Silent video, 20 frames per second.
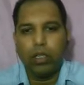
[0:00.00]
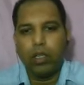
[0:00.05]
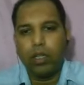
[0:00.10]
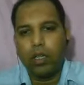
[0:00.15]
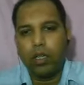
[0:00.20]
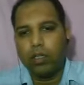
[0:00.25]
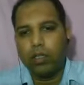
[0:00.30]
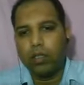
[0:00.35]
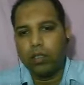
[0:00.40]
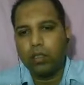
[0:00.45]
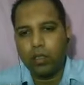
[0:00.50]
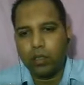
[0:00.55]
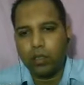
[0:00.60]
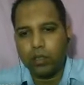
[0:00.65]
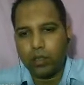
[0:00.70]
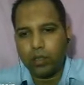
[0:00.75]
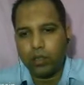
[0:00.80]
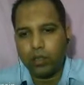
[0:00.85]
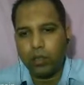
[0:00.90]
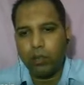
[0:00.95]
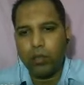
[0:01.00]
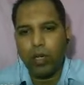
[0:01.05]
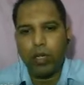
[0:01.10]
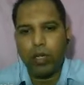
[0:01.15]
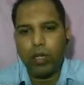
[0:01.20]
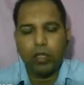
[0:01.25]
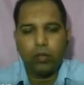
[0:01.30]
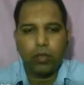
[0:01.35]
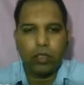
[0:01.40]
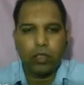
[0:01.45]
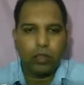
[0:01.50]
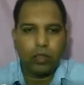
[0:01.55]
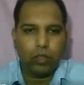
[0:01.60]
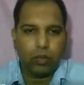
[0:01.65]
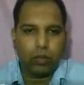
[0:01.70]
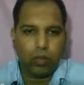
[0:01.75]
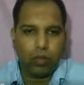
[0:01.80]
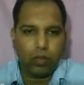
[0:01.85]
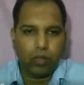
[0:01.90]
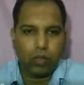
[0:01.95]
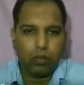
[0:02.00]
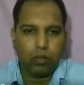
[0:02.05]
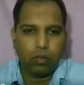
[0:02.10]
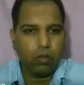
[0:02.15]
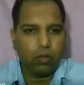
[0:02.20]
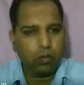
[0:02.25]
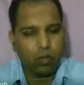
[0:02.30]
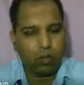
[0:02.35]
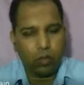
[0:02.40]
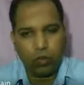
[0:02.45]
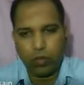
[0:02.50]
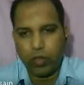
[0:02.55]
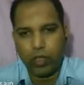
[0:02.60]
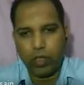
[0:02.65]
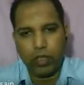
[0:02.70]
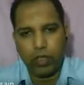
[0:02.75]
in such a pandemic situation of COVID-19